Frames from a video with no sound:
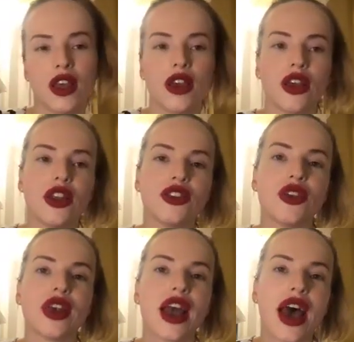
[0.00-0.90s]
And as you
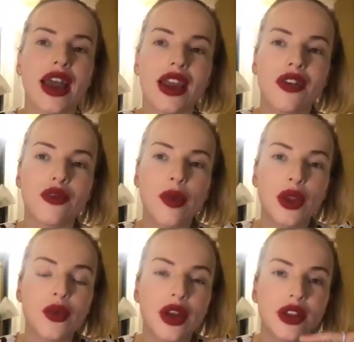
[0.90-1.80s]
get higher, remember
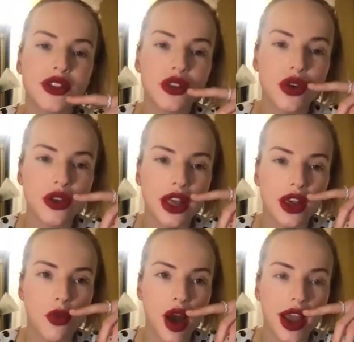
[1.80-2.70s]
you want to do it like a
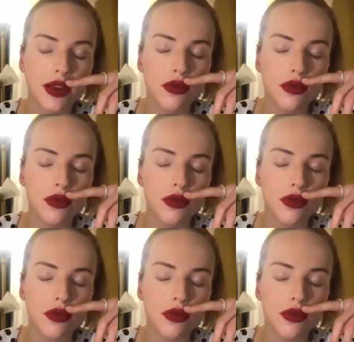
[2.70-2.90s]
whine.